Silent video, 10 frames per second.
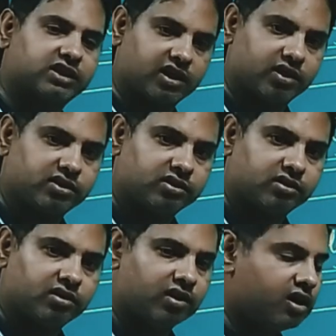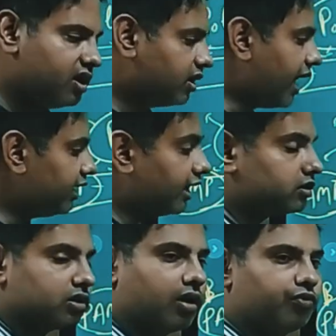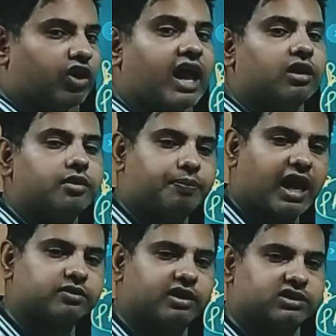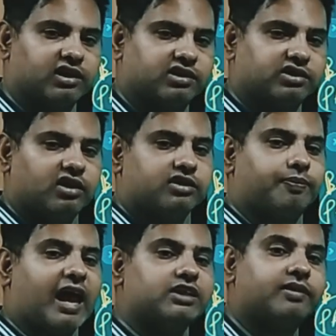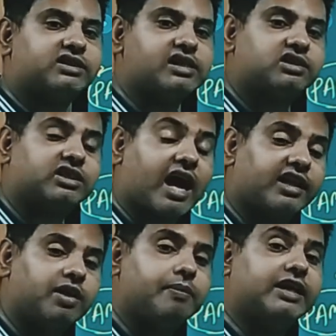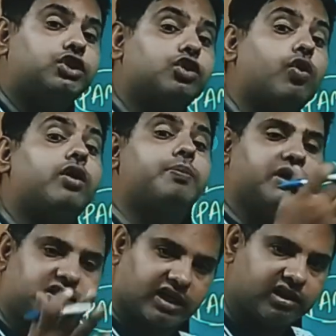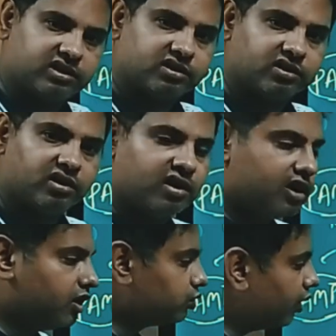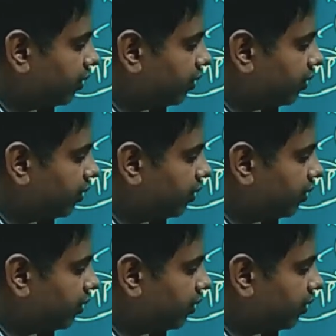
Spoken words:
cells, right? That's what are the plasma cells? Plasma cells are the matured B cells. So